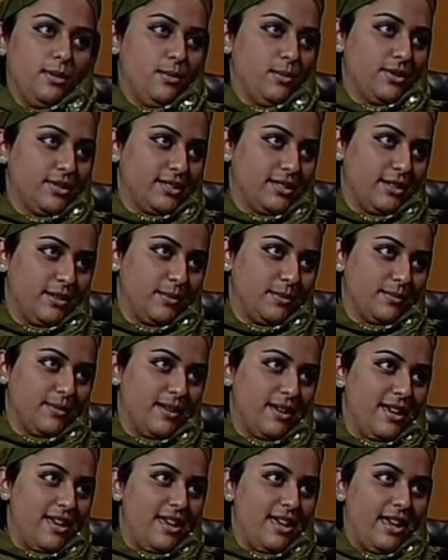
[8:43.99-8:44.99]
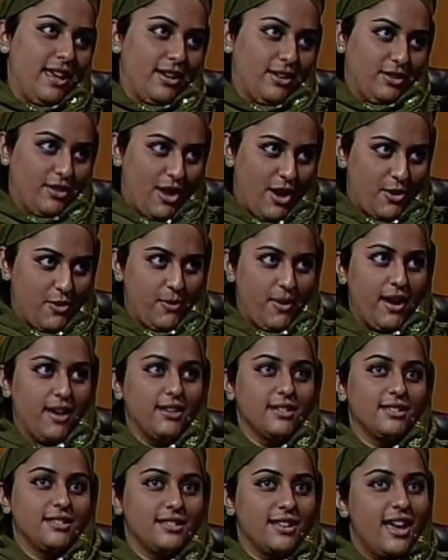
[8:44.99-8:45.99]
Muslim in a lot of
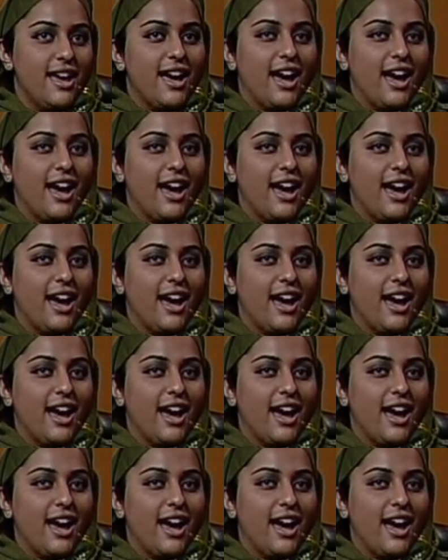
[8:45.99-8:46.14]
ways.